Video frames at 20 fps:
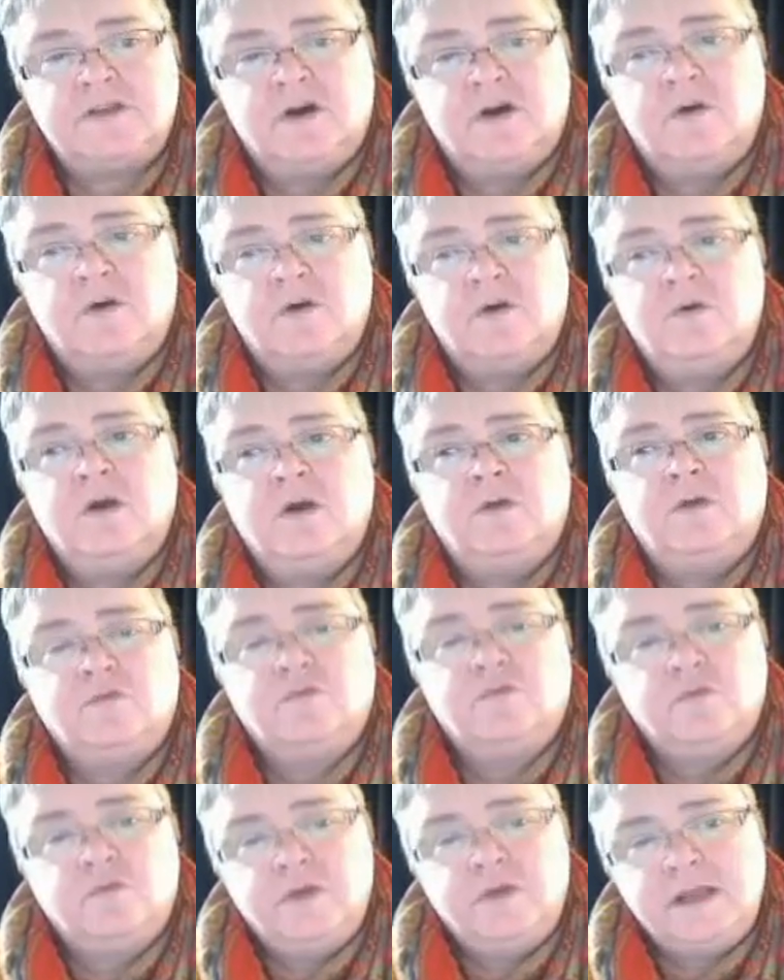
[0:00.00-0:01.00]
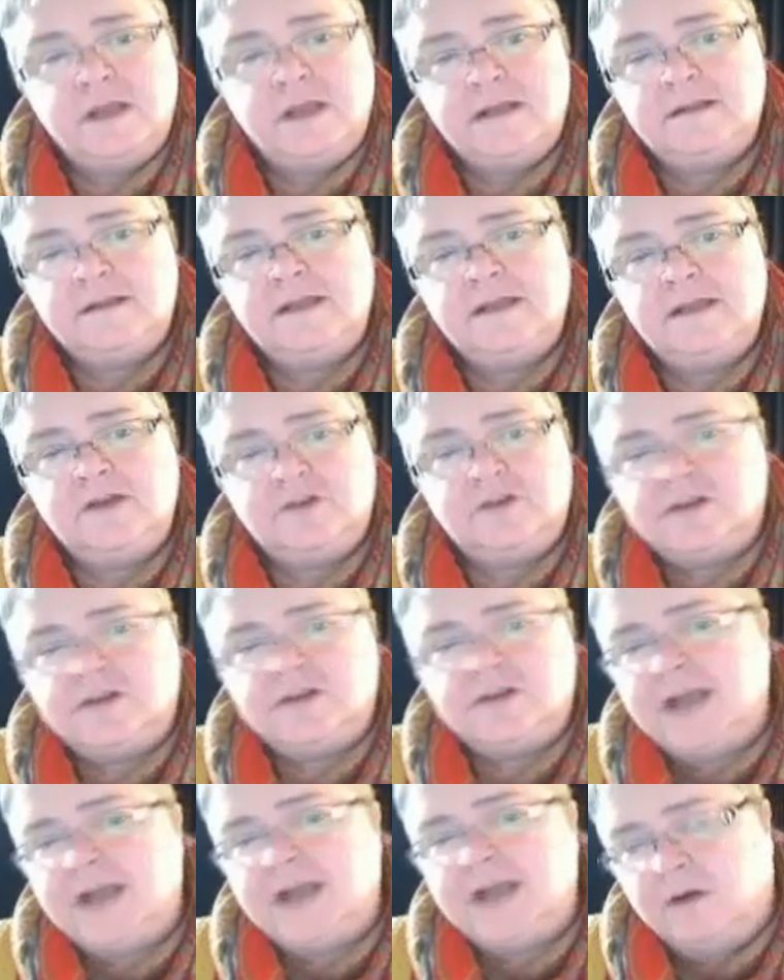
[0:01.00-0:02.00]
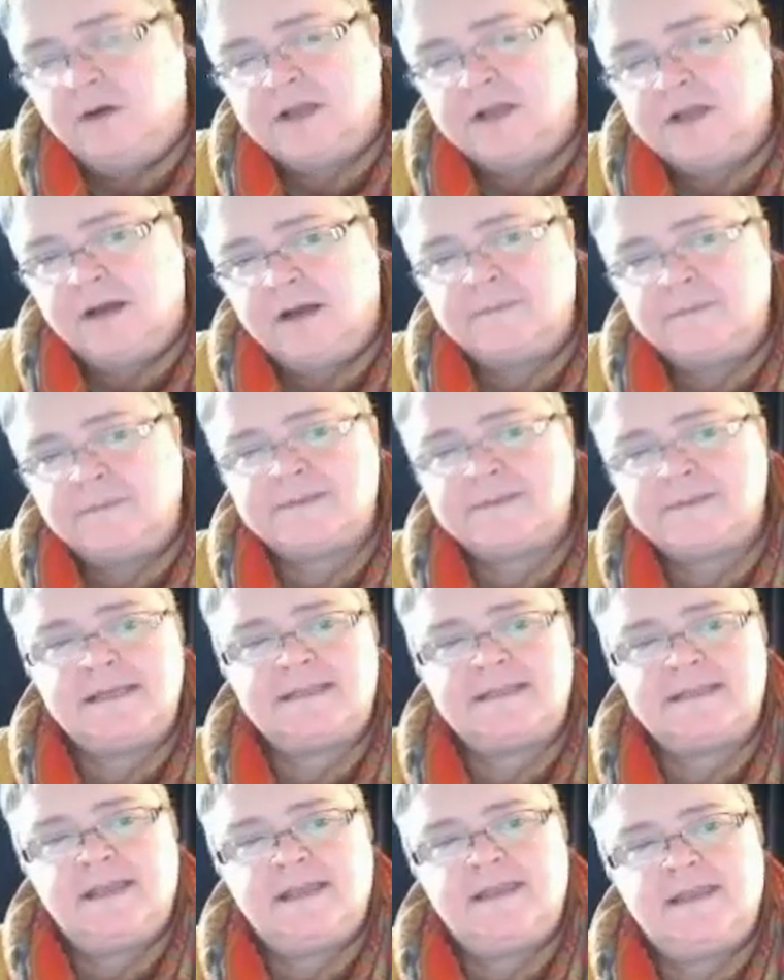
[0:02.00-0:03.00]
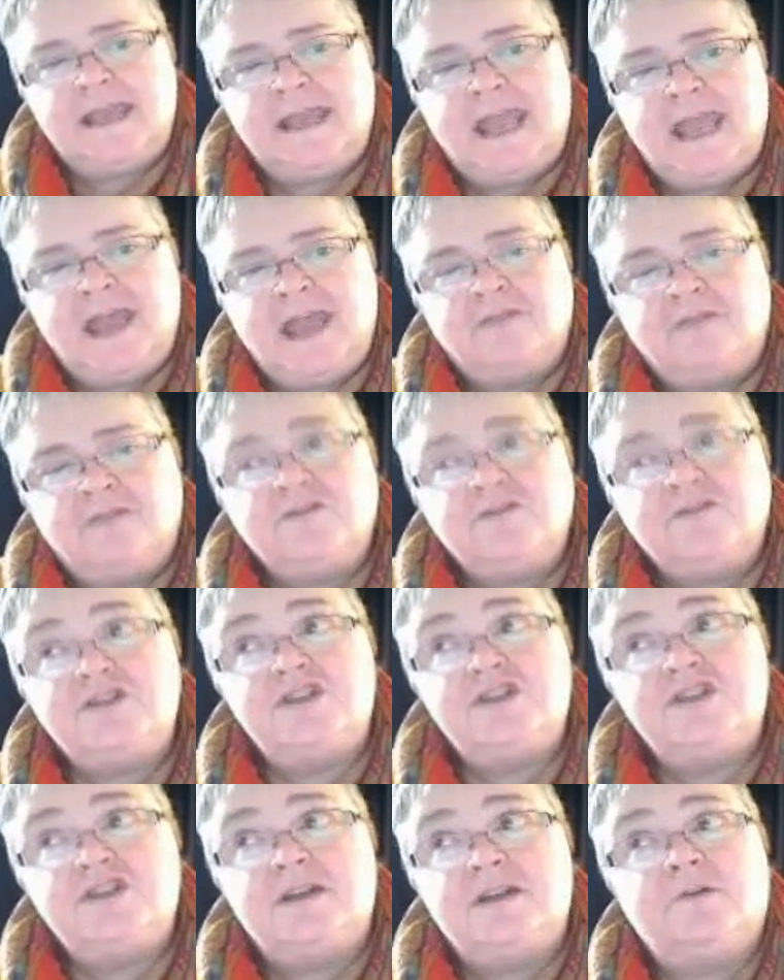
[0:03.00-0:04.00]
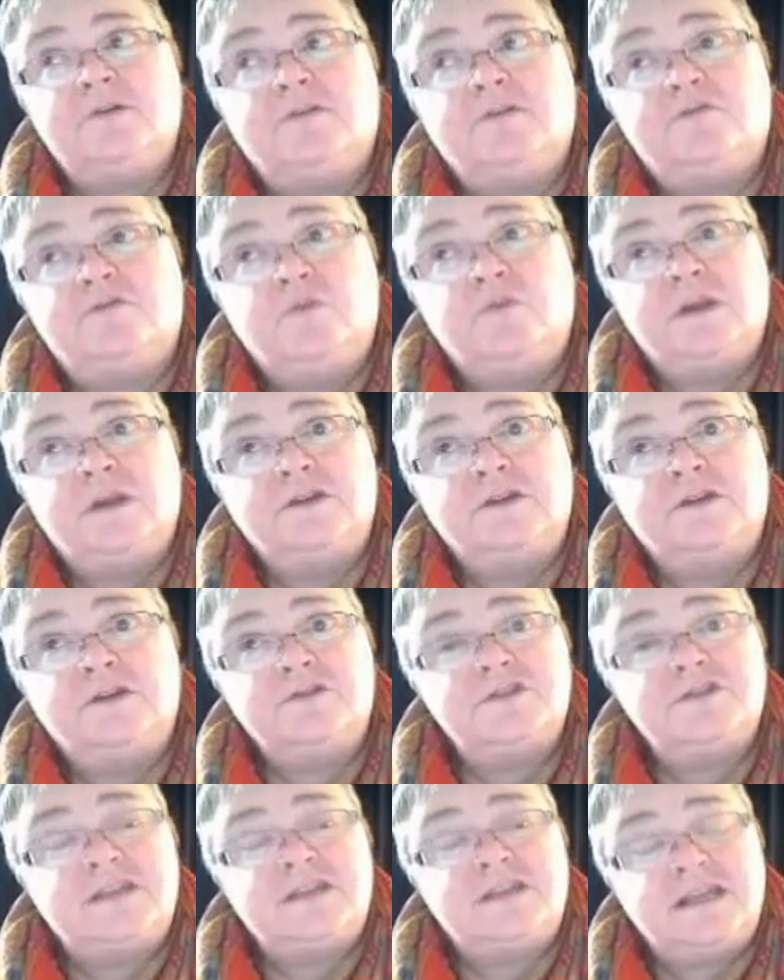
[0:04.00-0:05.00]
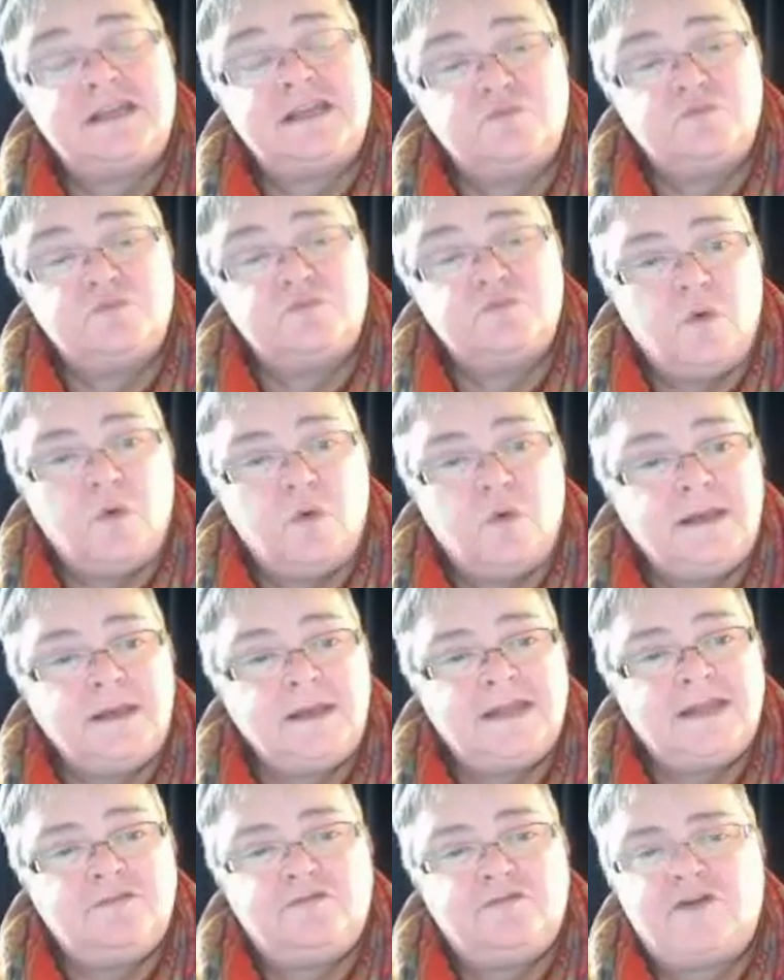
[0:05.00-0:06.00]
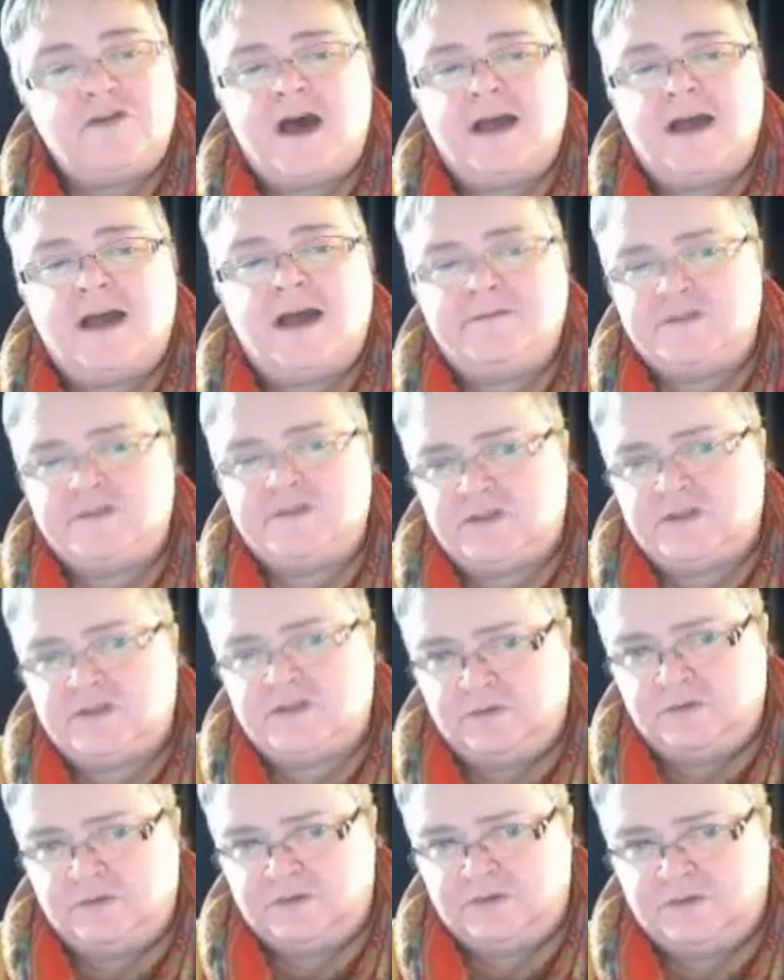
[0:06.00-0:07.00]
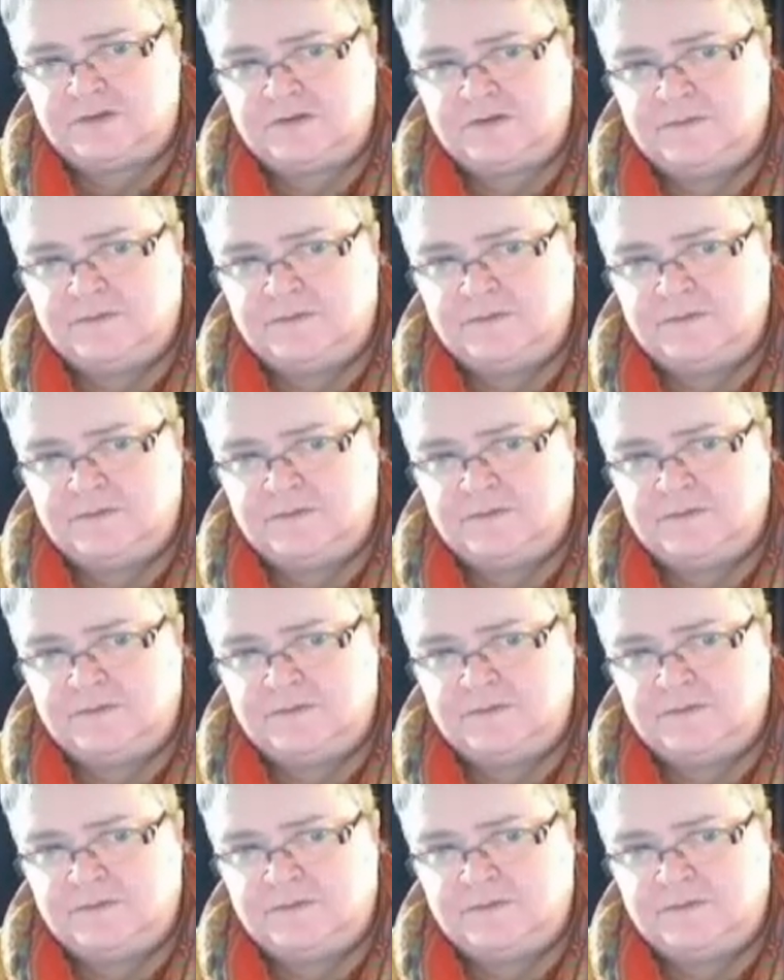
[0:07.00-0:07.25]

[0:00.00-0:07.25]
So really good outcomes. They say the average number of winners is 1 in 5 students.